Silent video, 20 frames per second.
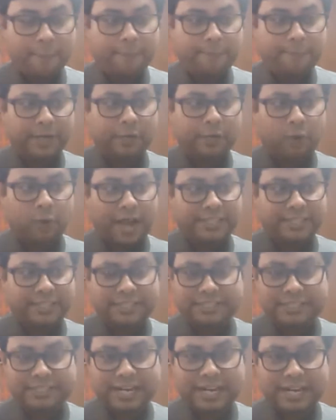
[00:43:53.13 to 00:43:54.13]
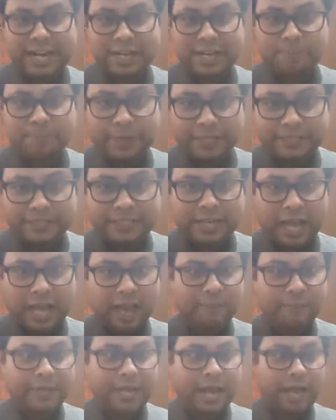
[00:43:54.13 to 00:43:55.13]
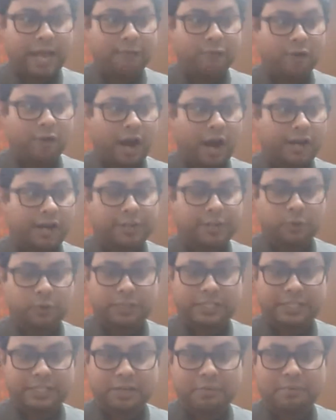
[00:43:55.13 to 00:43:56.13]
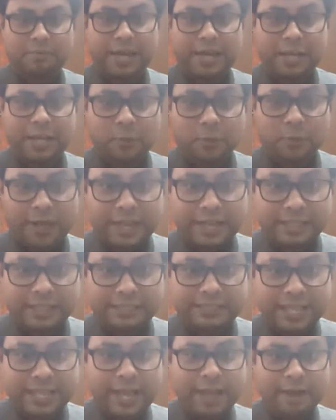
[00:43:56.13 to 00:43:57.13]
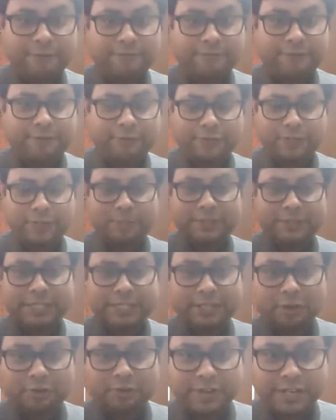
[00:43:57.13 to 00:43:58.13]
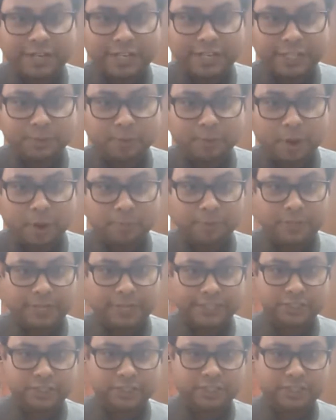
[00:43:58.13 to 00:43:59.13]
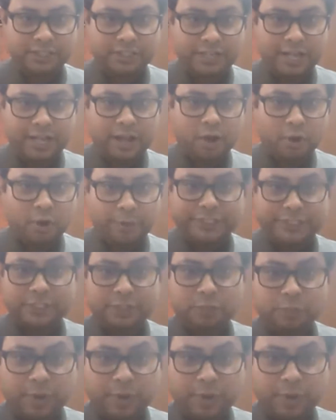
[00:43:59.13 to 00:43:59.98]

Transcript: But why just that 8%? I mean, I would argue that in many ways, 50% of India's population, which is